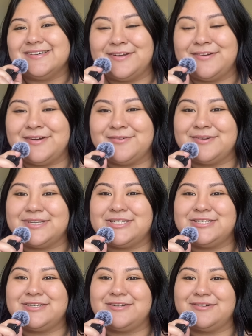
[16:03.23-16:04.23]
Figure out
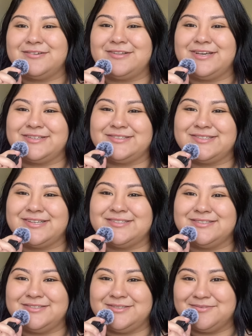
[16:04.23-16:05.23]
which girly
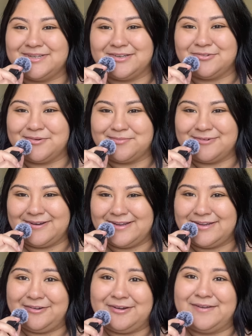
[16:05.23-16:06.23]
exercises you want to incorporate
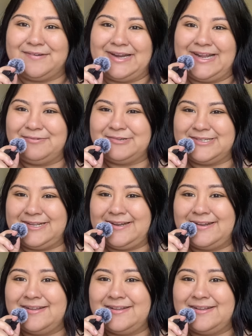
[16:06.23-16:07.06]
in your everyday routine.